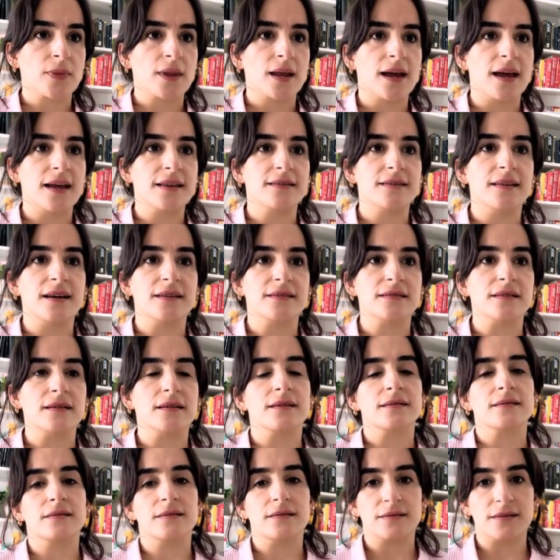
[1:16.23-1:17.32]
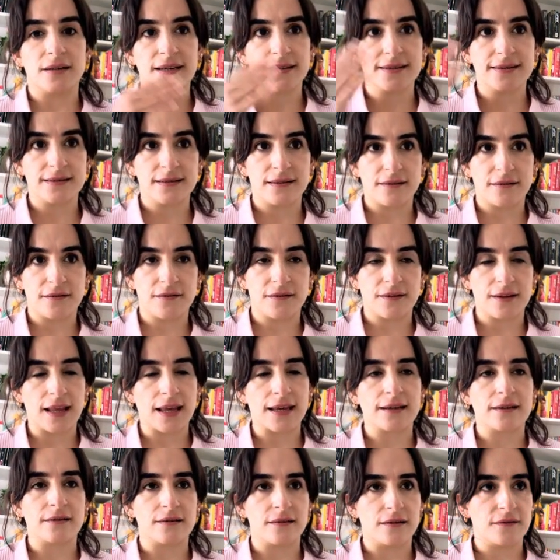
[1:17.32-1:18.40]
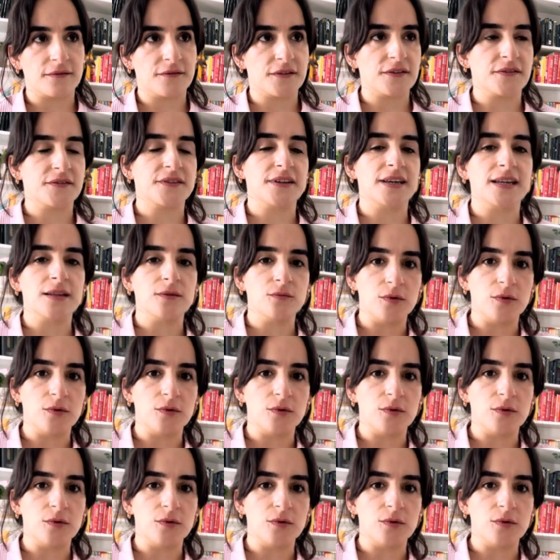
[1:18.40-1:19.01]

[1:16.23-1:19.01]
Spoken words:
and then the rest, like 15,